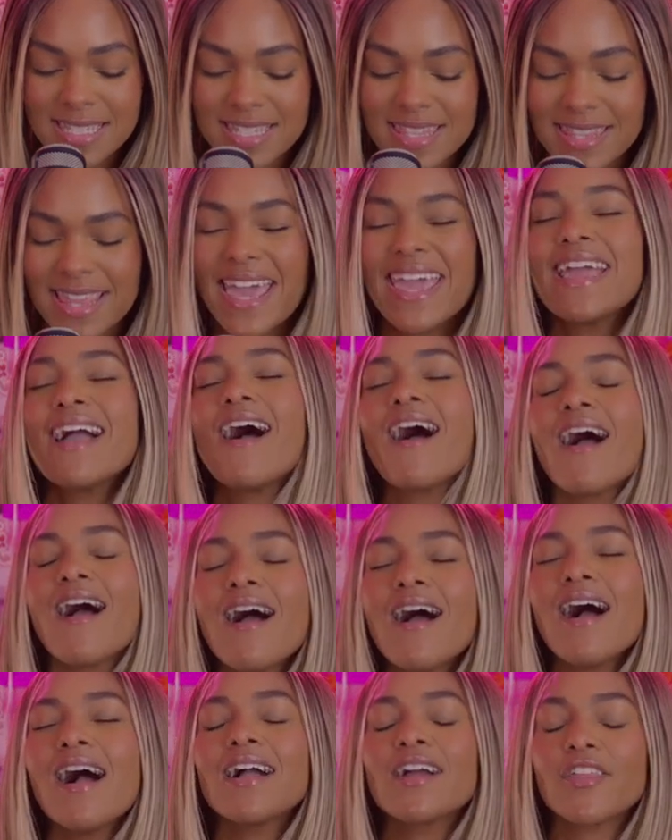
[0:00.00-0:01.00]
is they
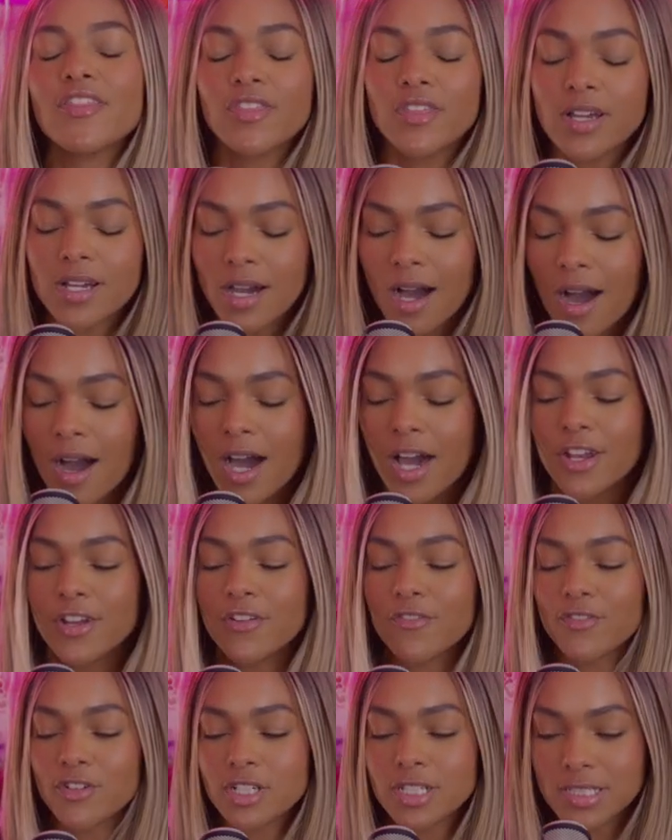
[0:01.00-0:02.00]
hog the
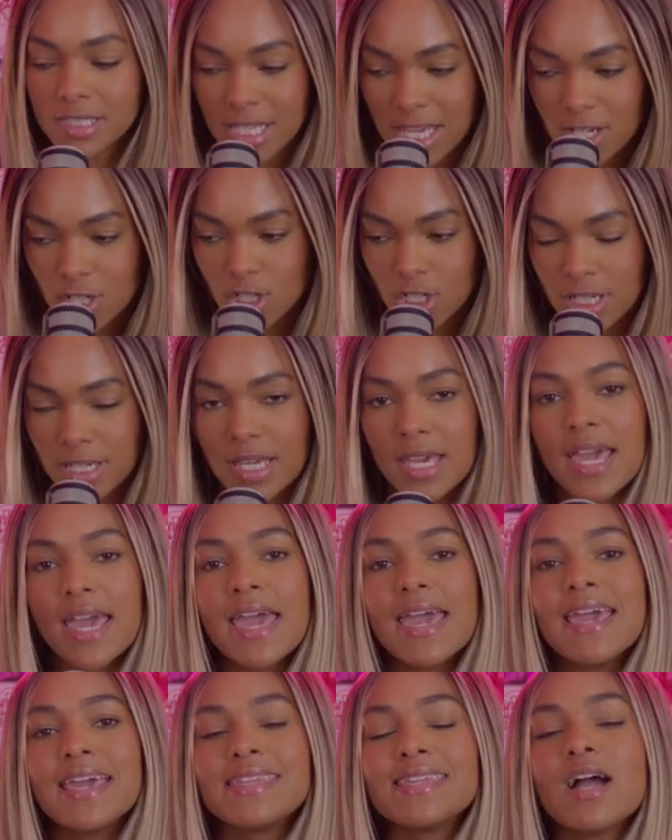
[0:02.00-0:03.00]
conversation.
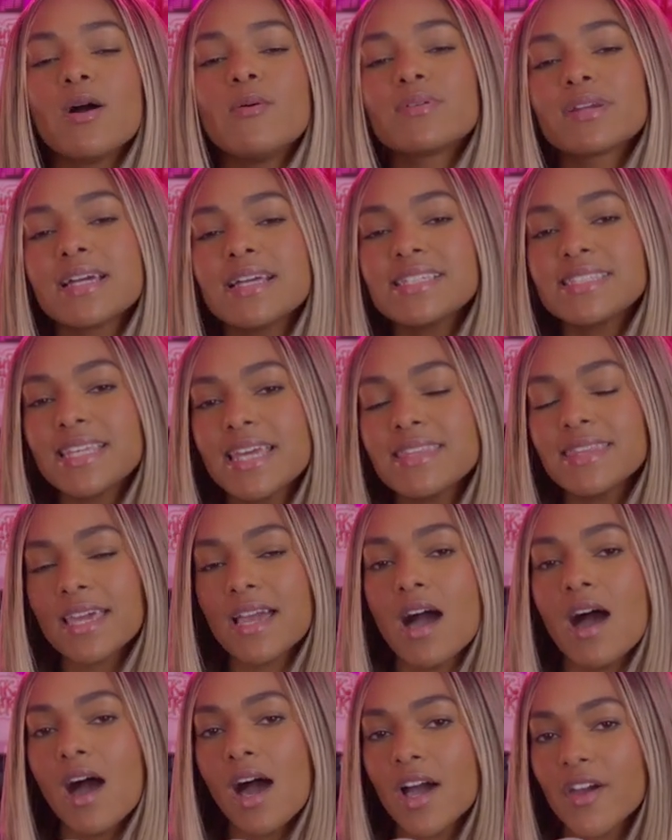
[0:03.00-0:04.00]
Now, when I say
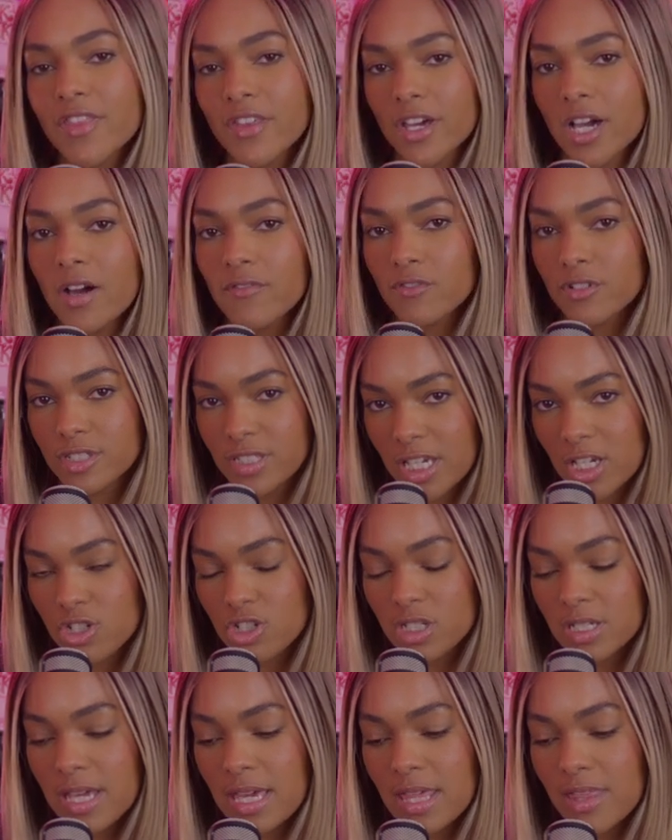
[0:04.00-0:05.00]
they hog the
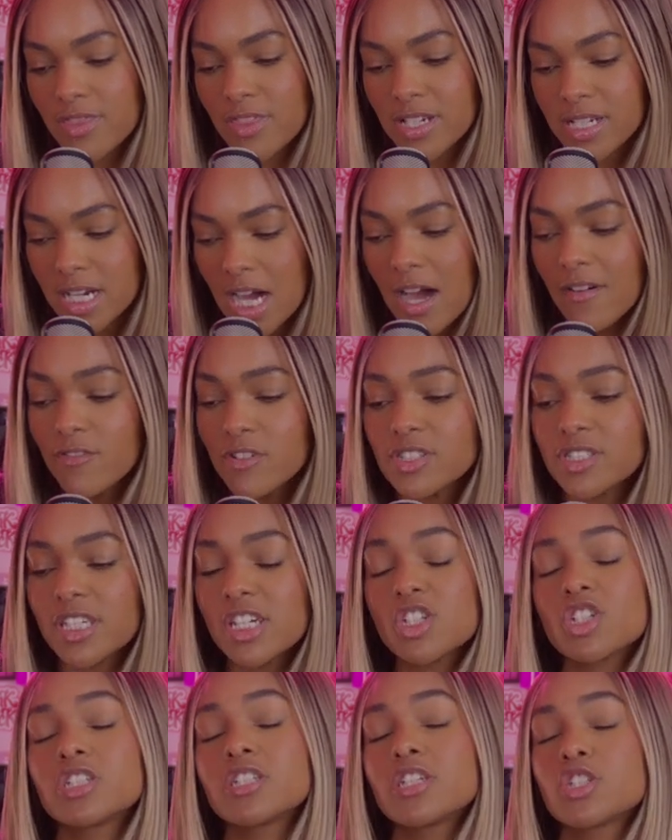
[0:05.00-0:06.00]
conversation
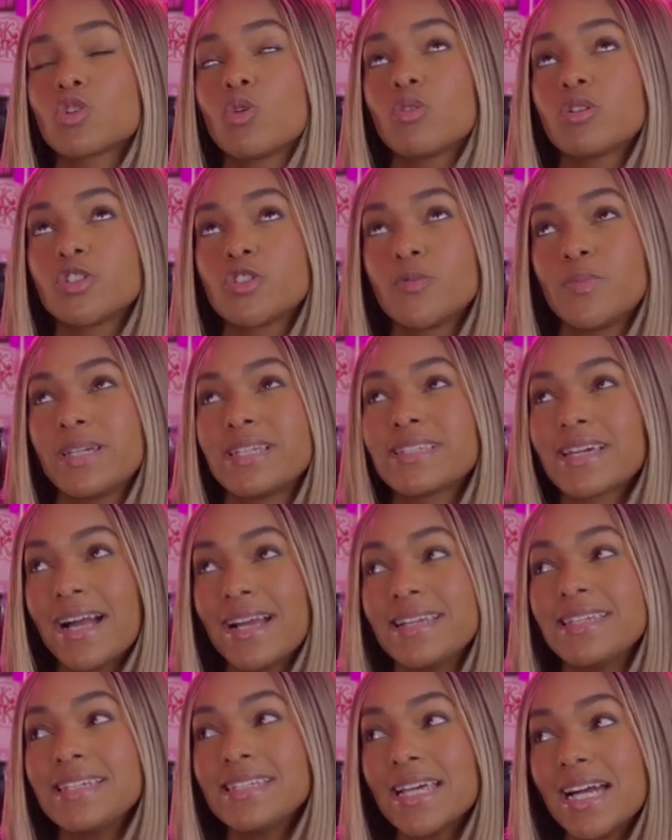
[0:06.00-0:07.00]
is going to be
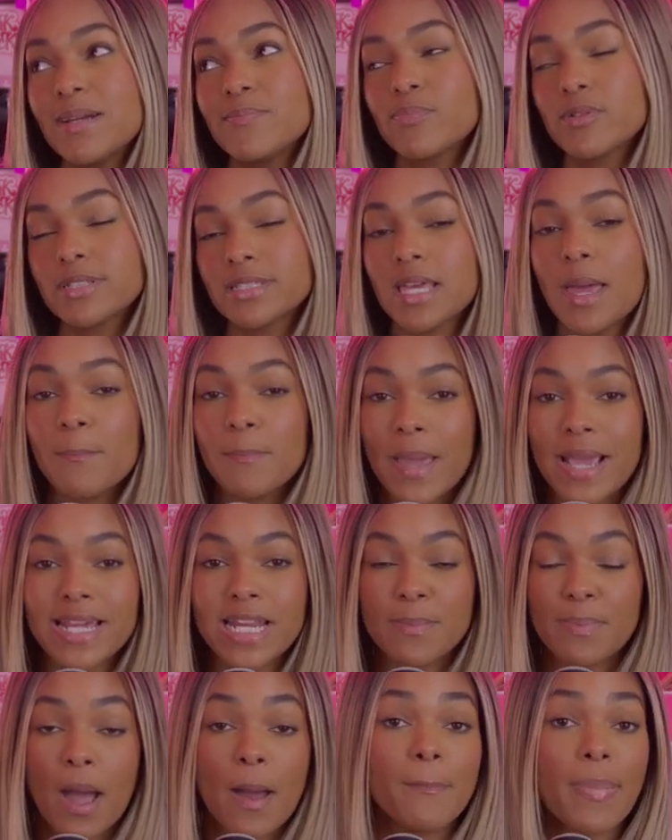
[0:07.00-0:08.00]
99%
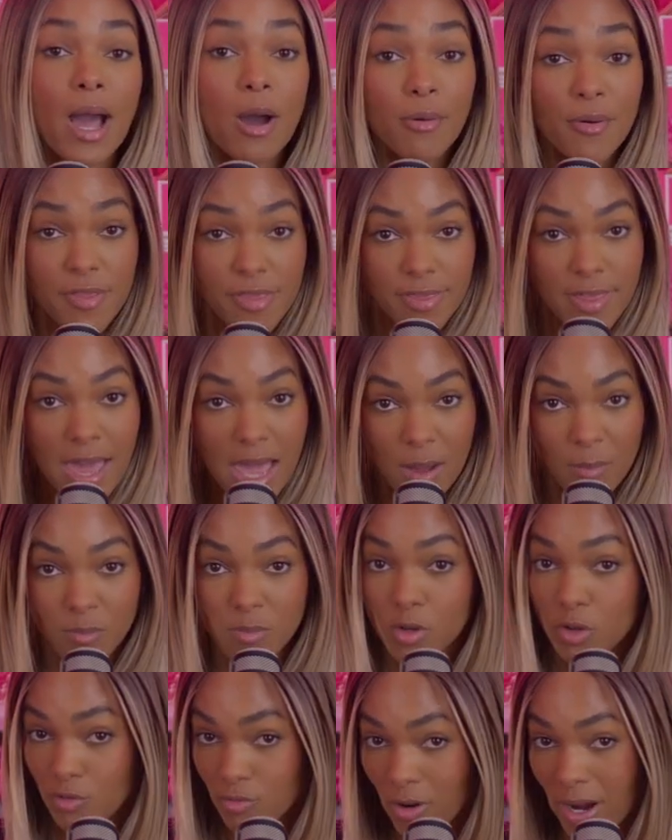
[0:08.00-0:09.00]
made up about
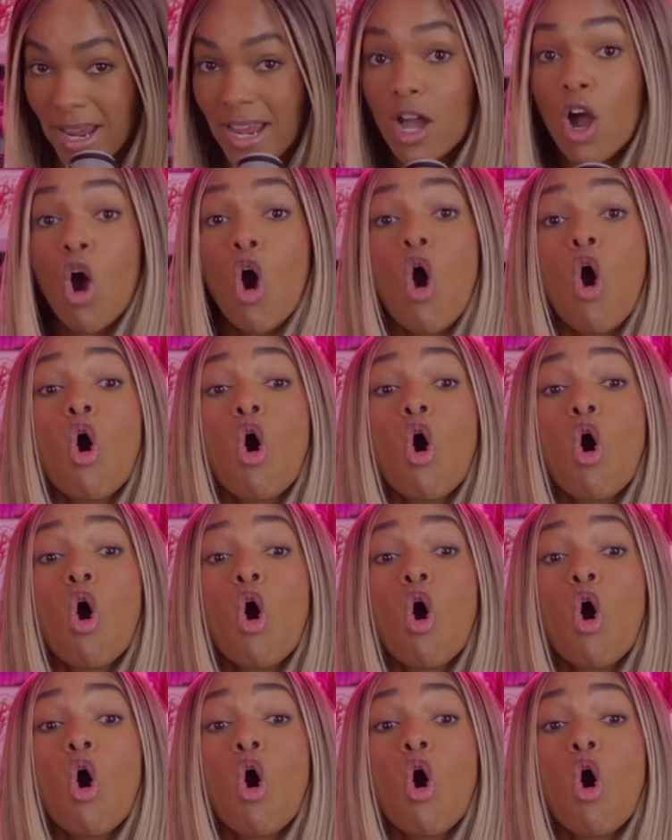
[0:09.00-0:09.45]
them, right?